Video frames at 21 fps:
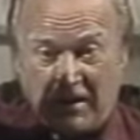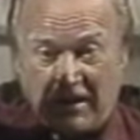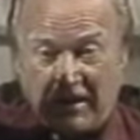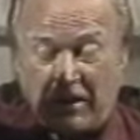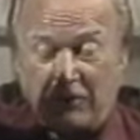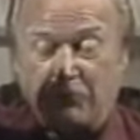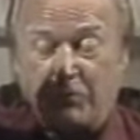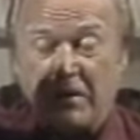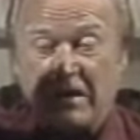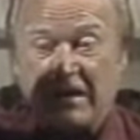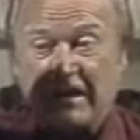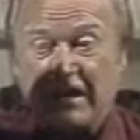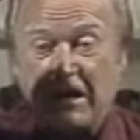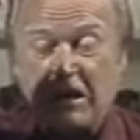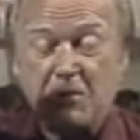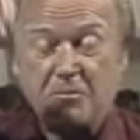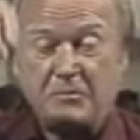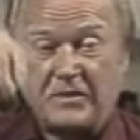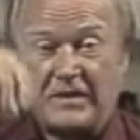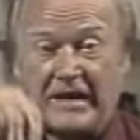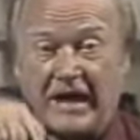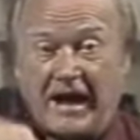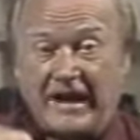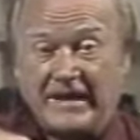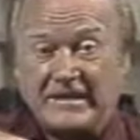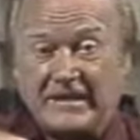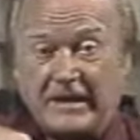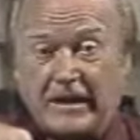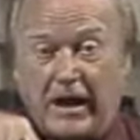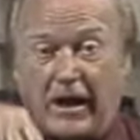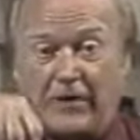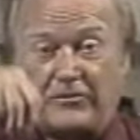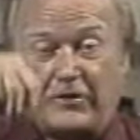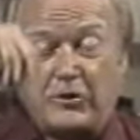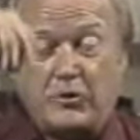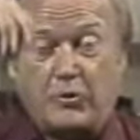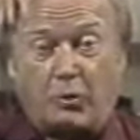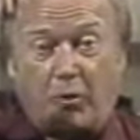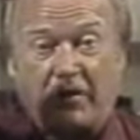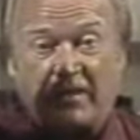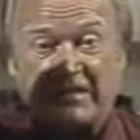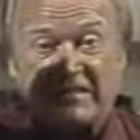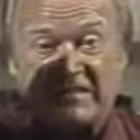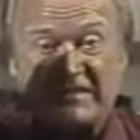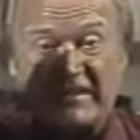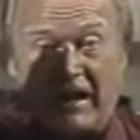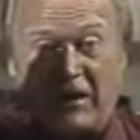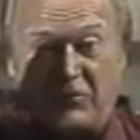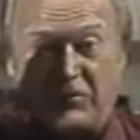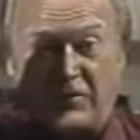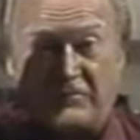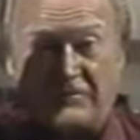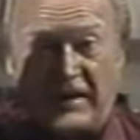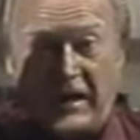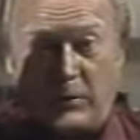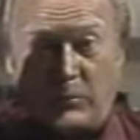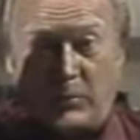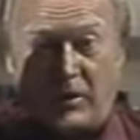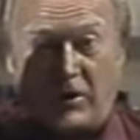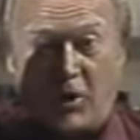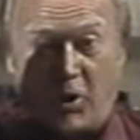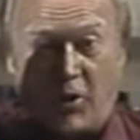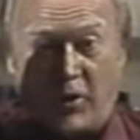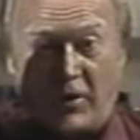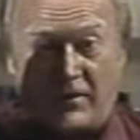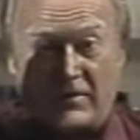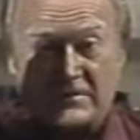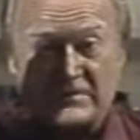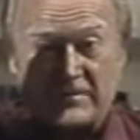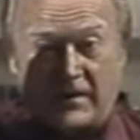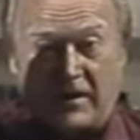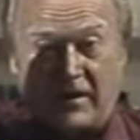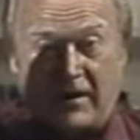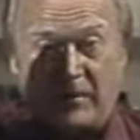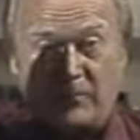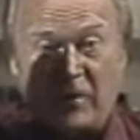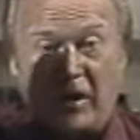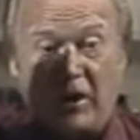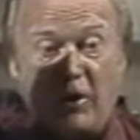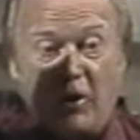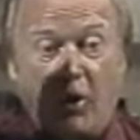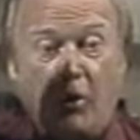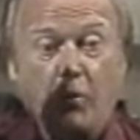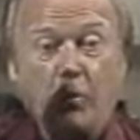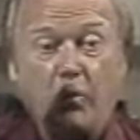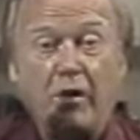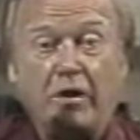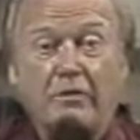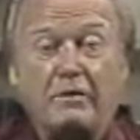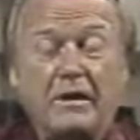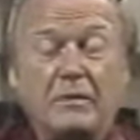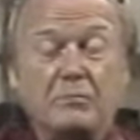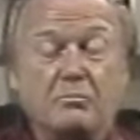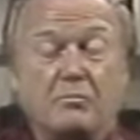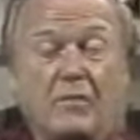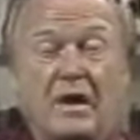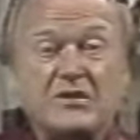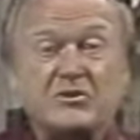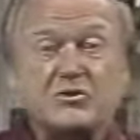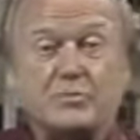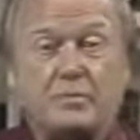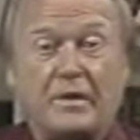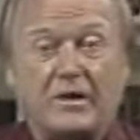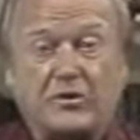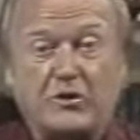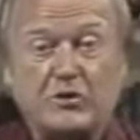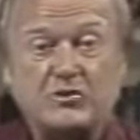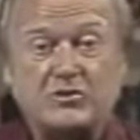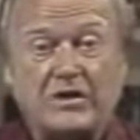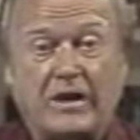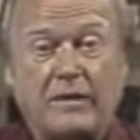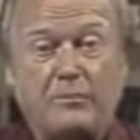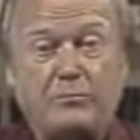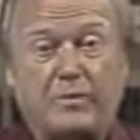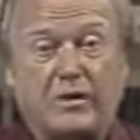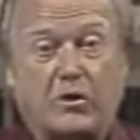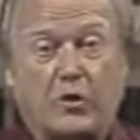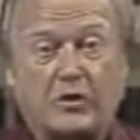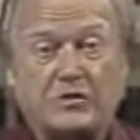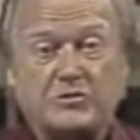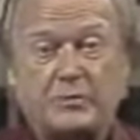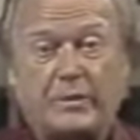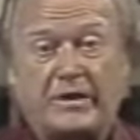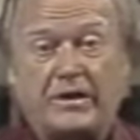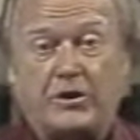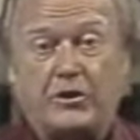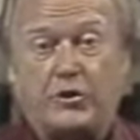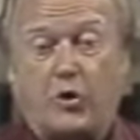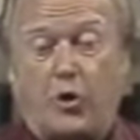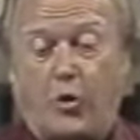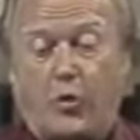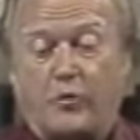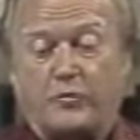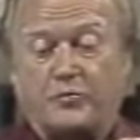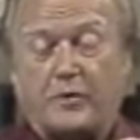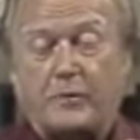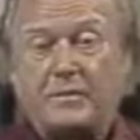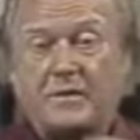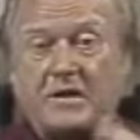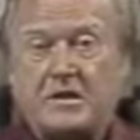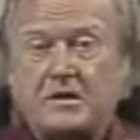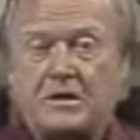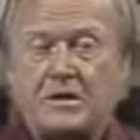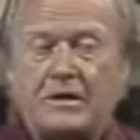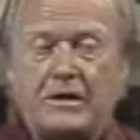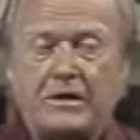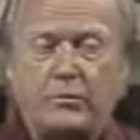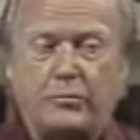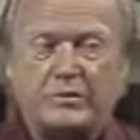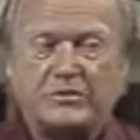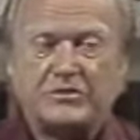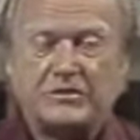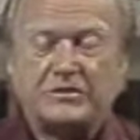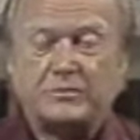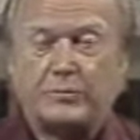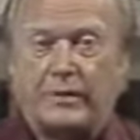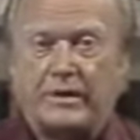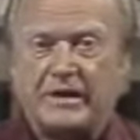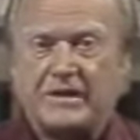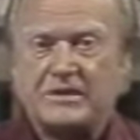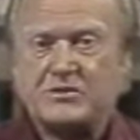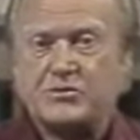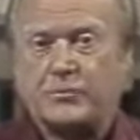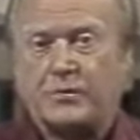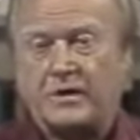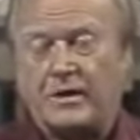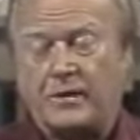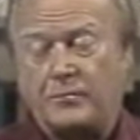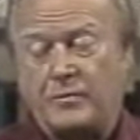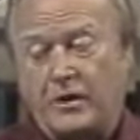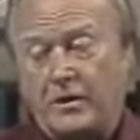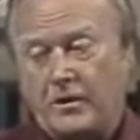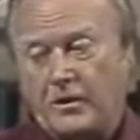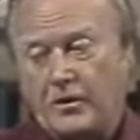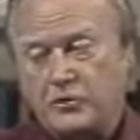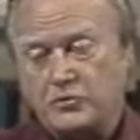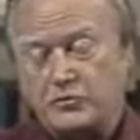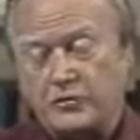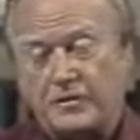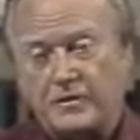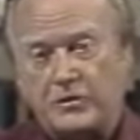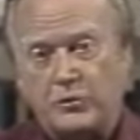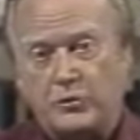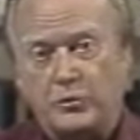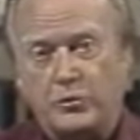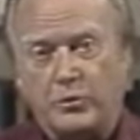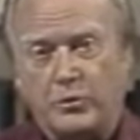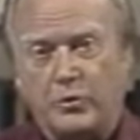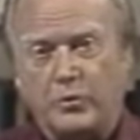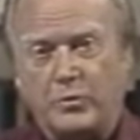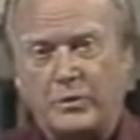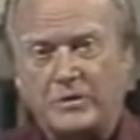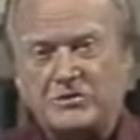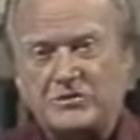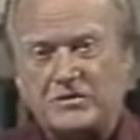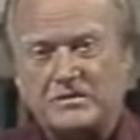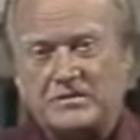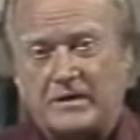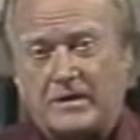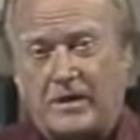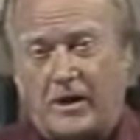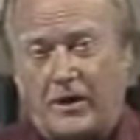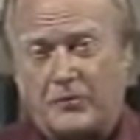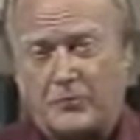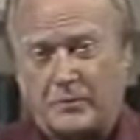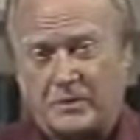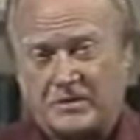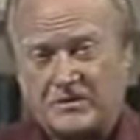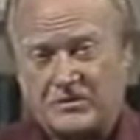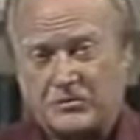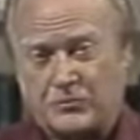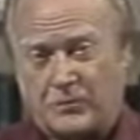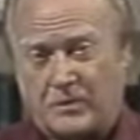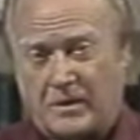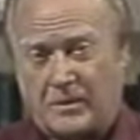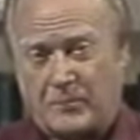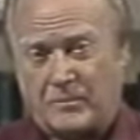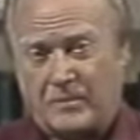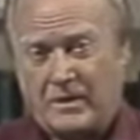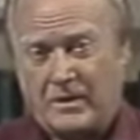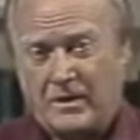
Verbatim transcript: If we keep the idea of a north south vowel all the time, we're in much better shape because we can go from the E, which is one extreme, to the oo, which is the other extreme.